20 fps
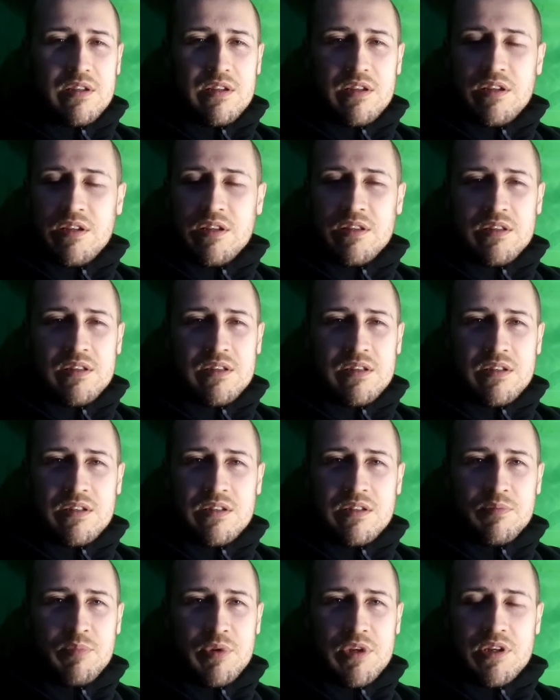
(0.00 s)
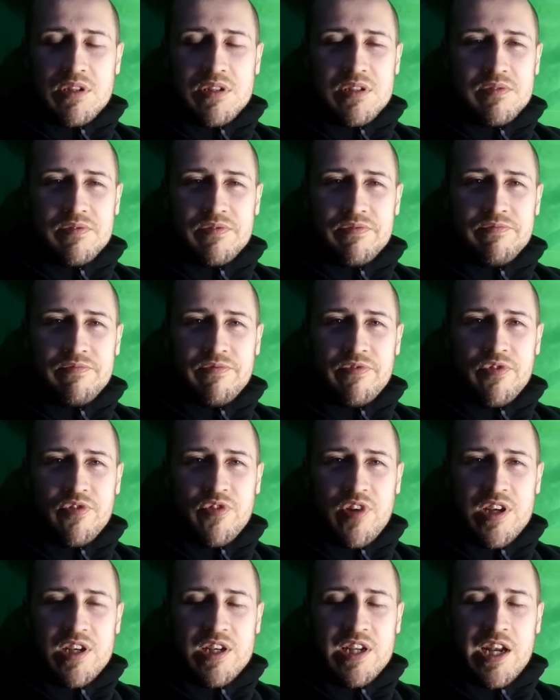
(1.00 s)
It's because of
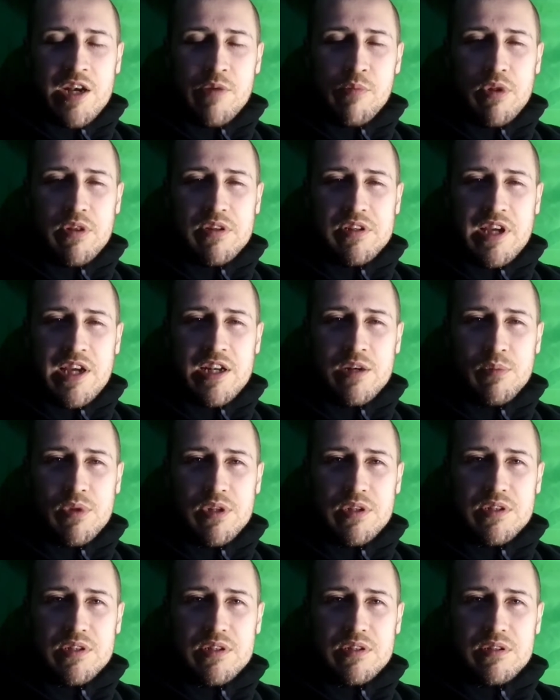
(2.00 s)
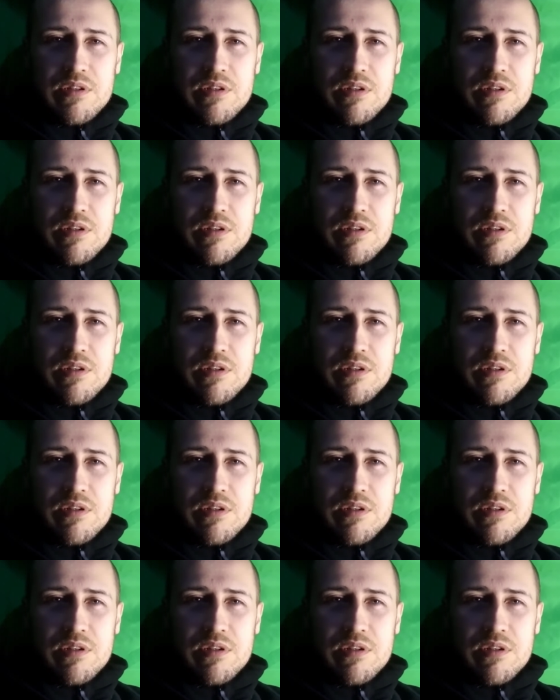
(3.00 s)
feeding animals to animals.